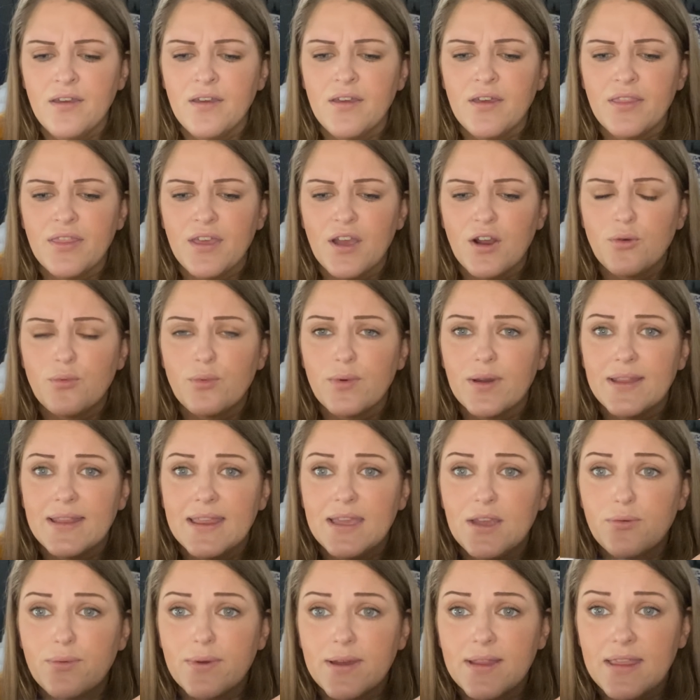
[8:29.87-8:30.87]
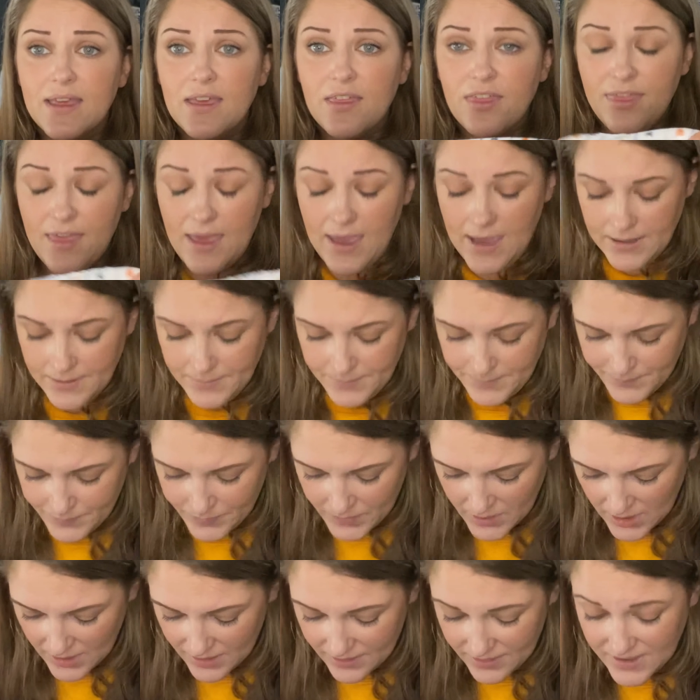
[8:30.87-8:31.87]
They're really, really thin.
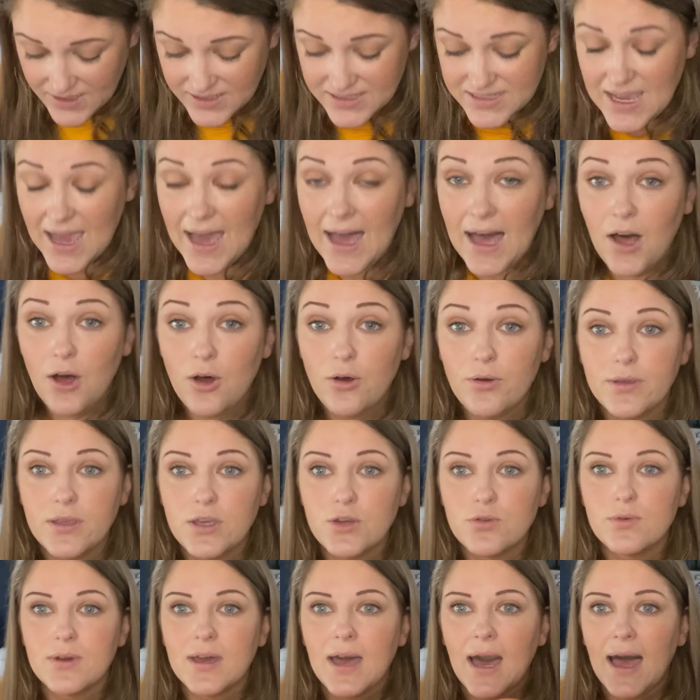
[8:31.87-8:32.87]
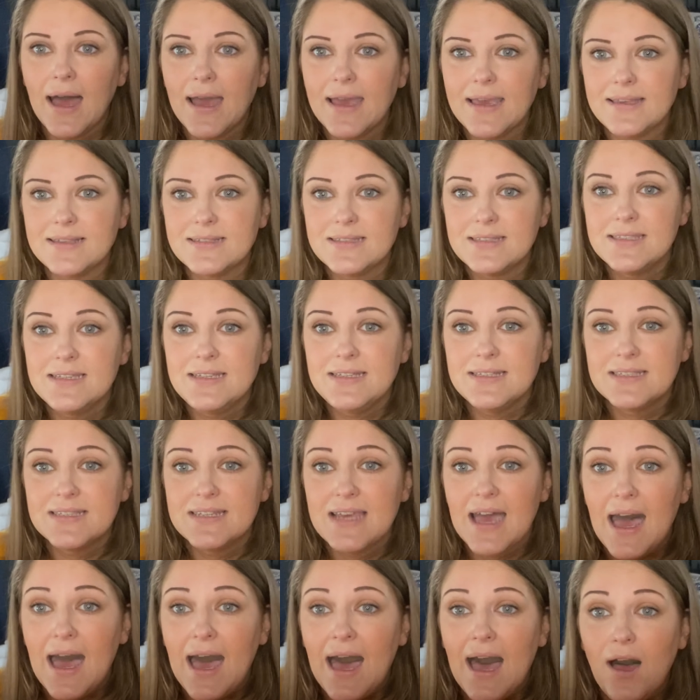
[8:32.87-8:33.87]
The towel, you guys, these
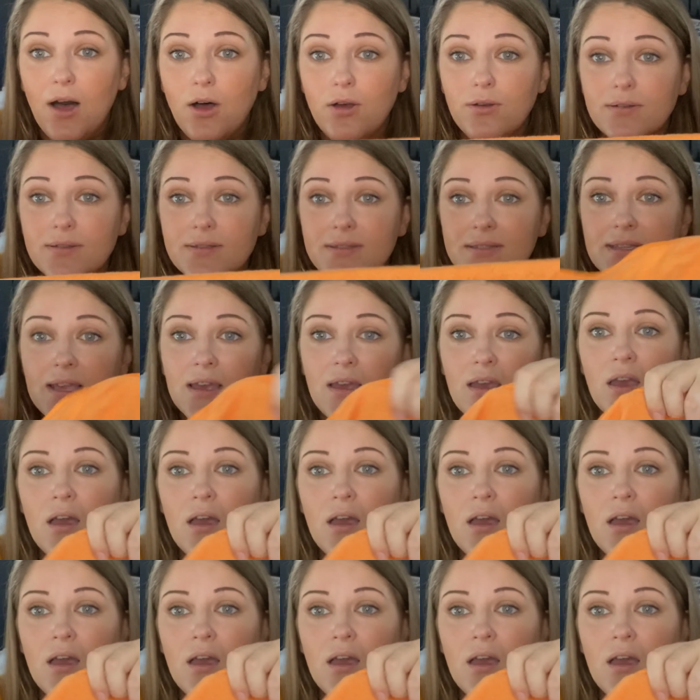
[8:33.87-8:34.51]
towels